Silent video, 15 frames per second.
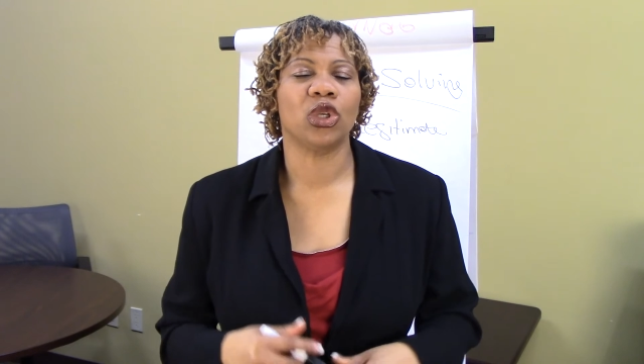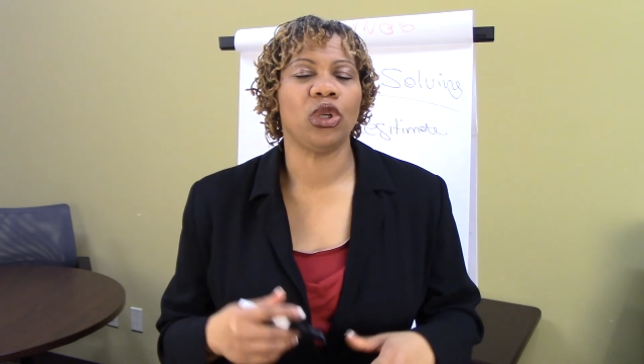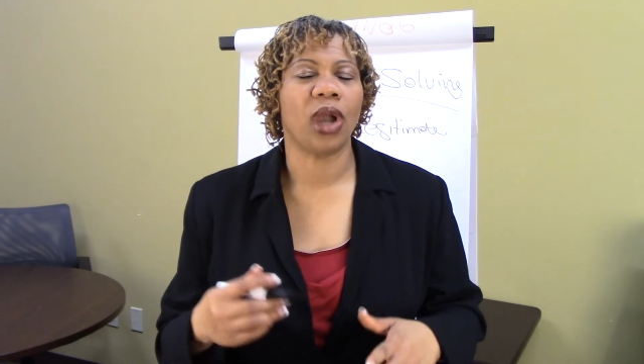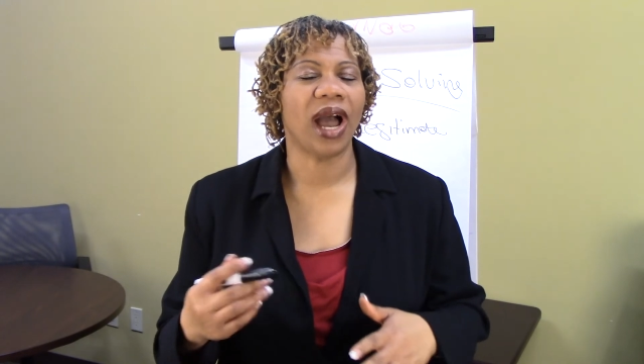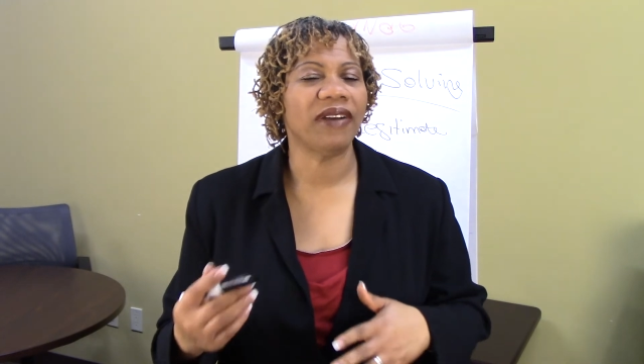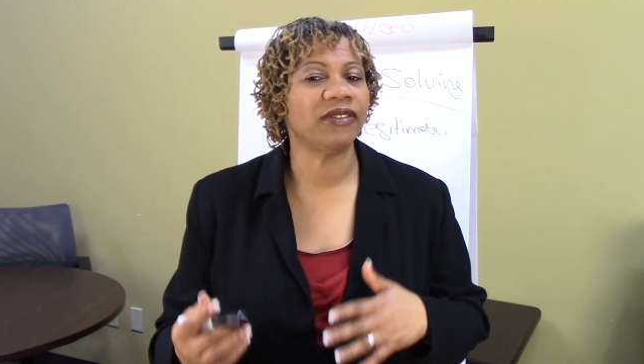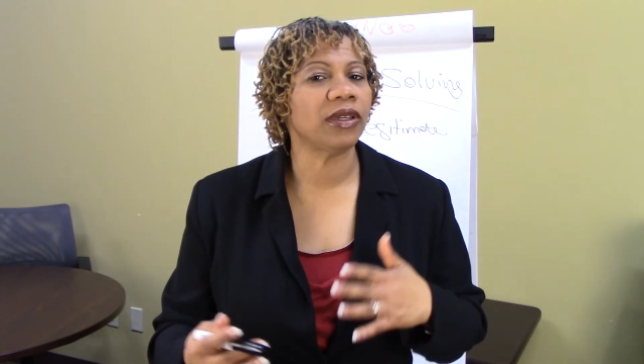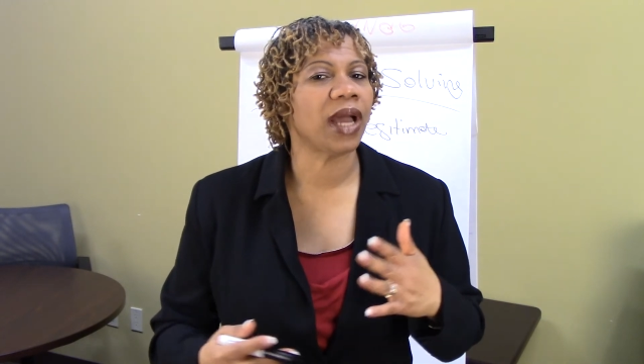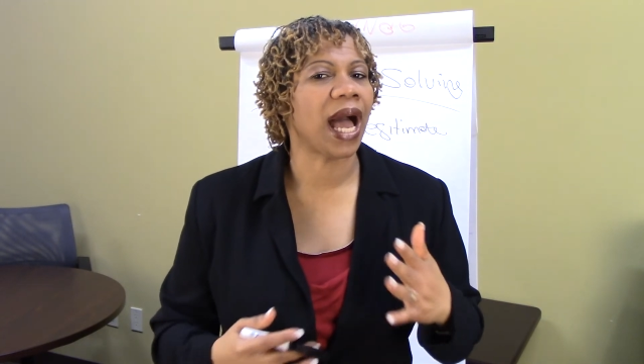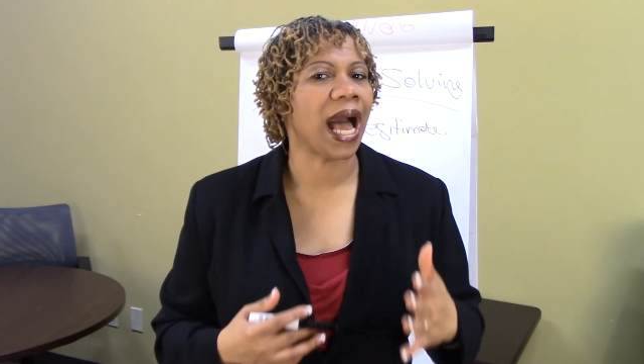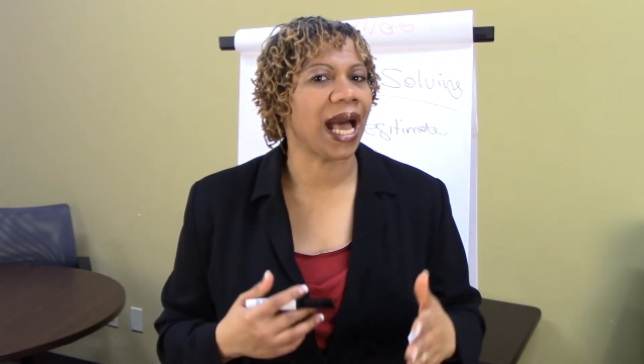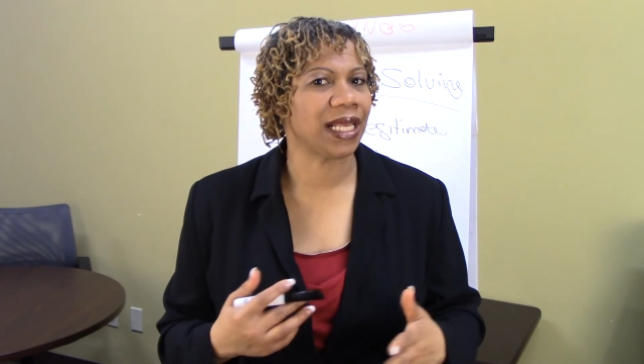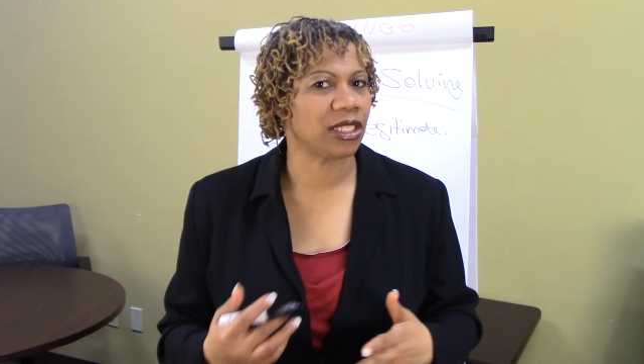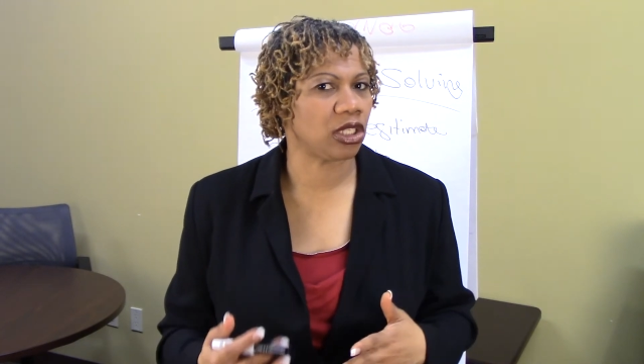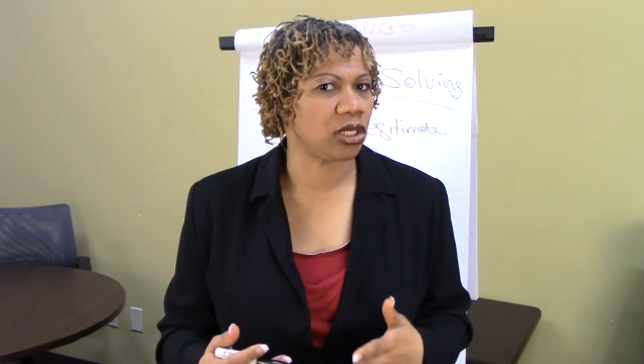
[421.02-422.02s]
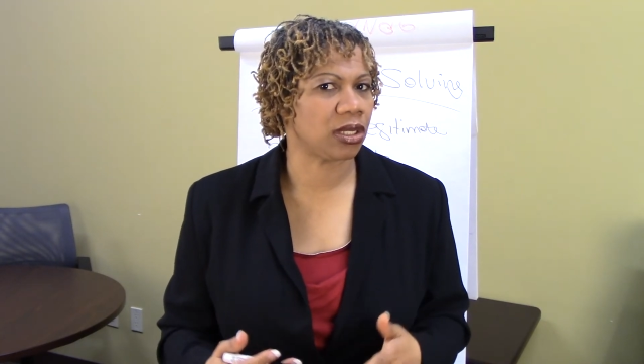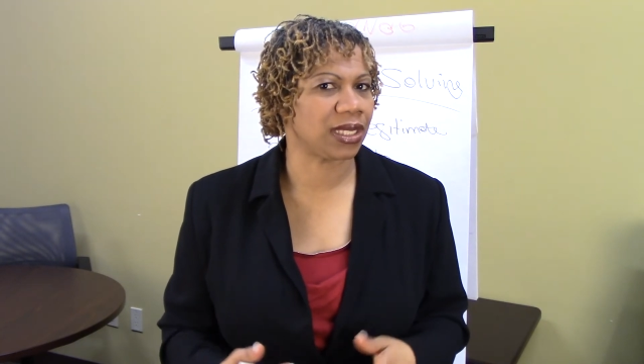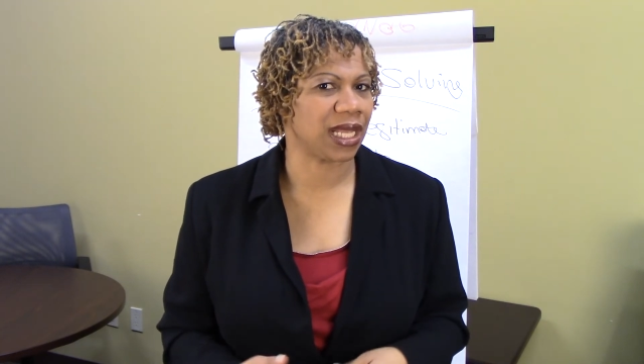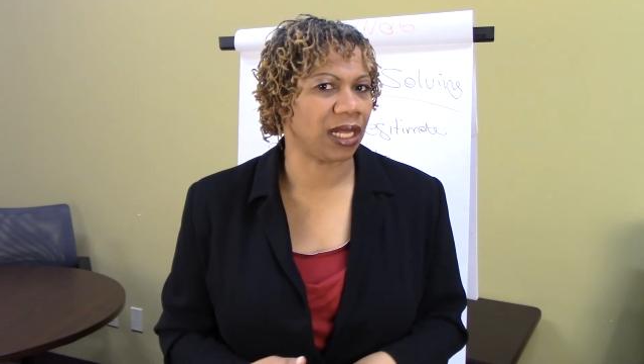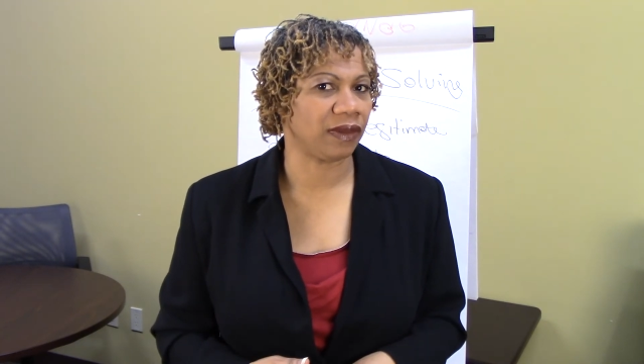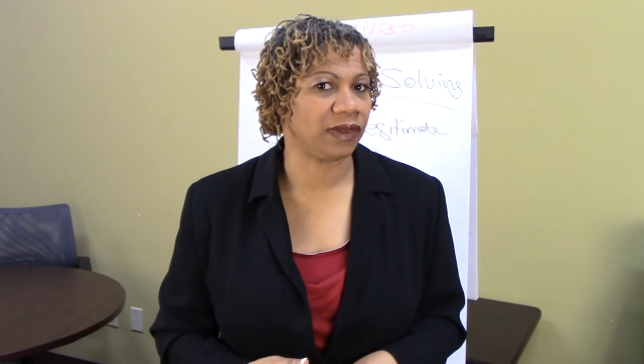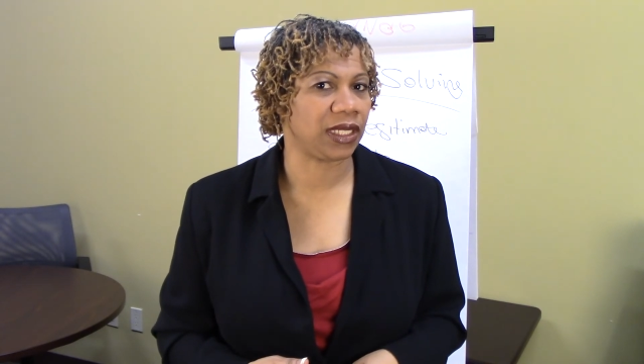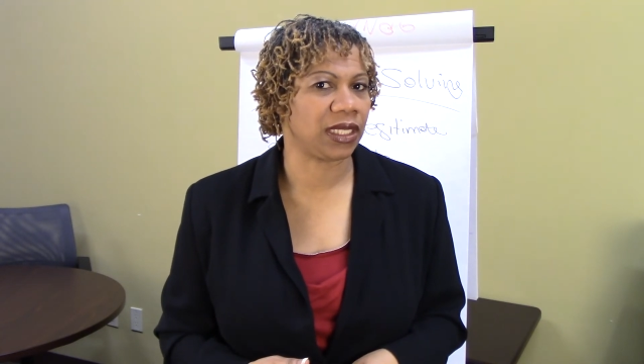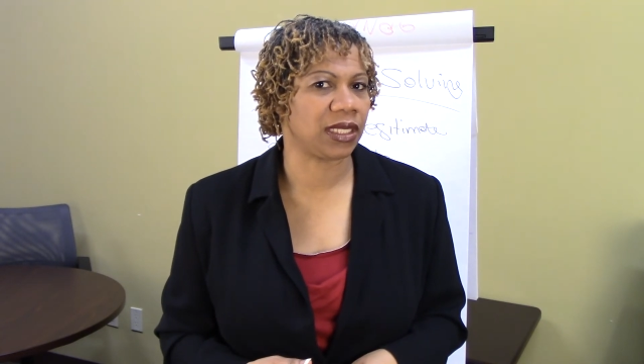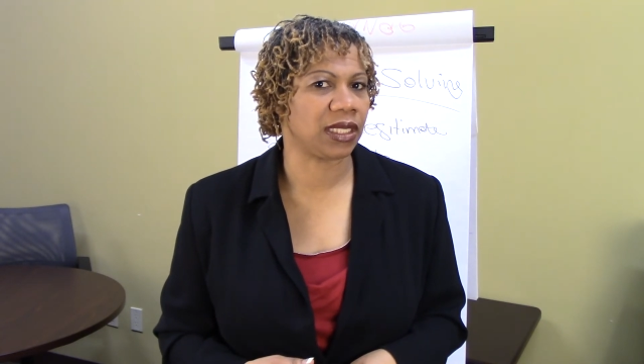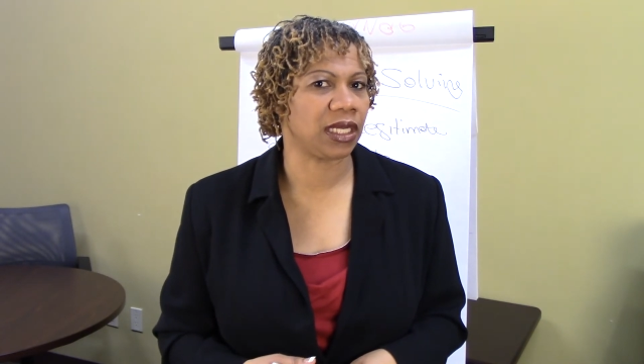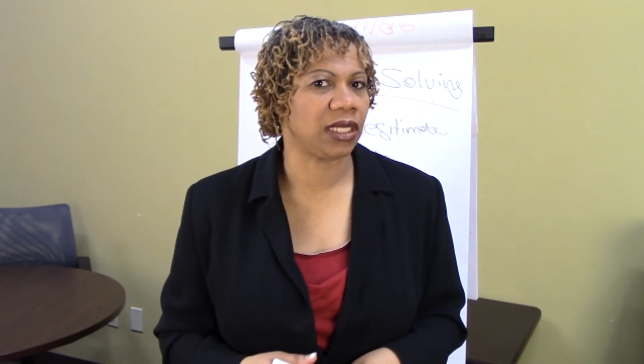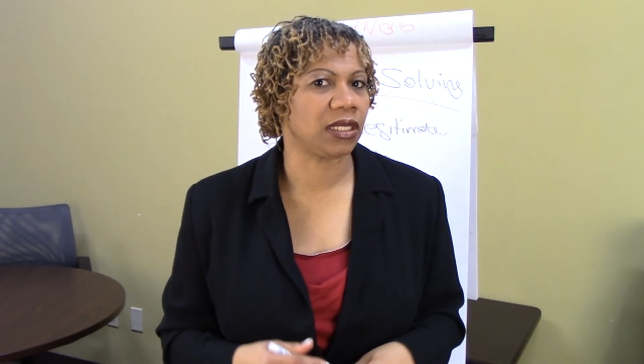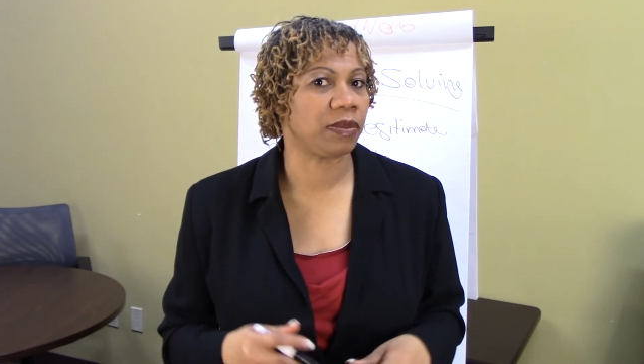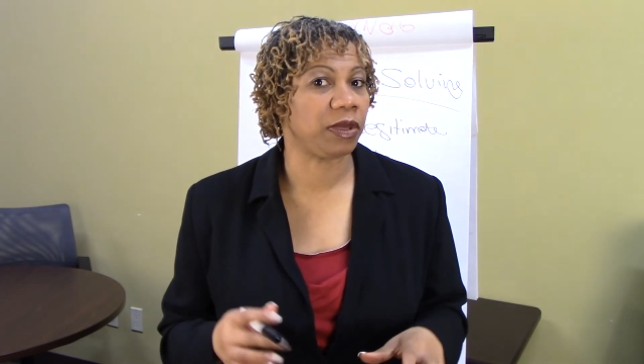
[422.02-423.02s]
you have to ask yourself these things